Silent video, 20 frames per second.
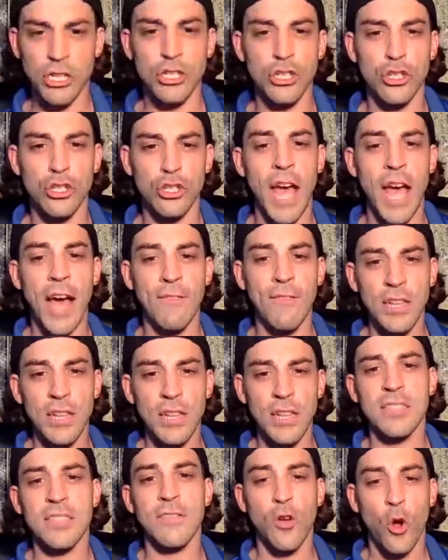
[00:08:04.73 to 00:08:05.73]
did you have a
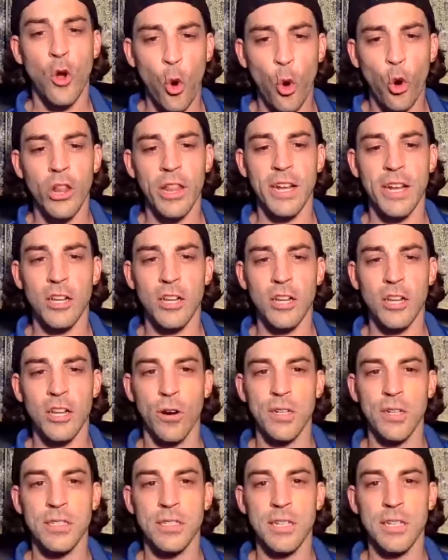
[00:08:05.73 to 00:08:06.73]
list of correlated
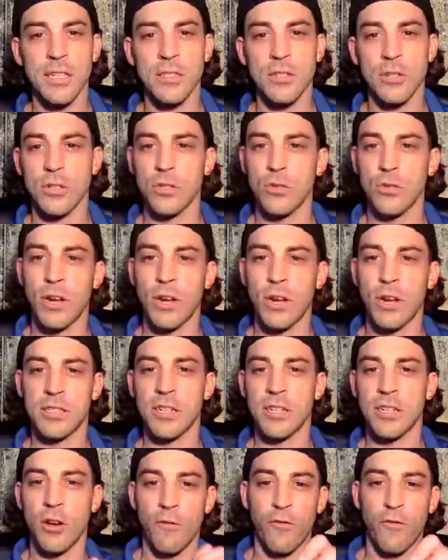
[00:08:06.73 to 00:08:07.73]
courses, or do you want us
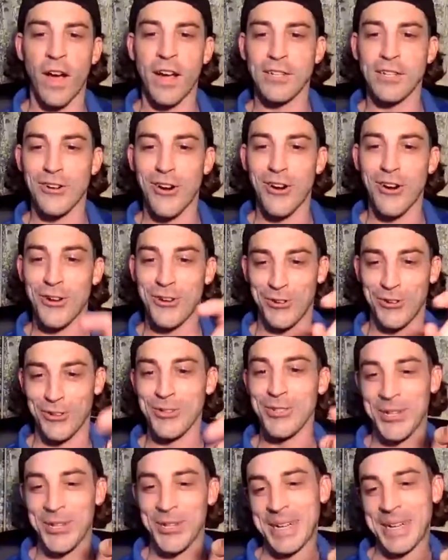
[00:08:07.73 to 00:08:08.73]
to go find your article
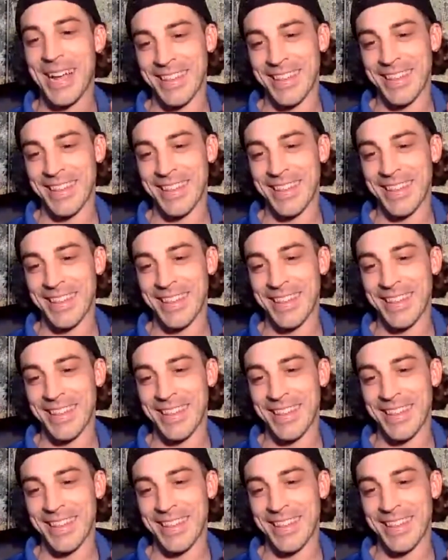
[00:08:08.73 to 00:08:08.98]
and click on it?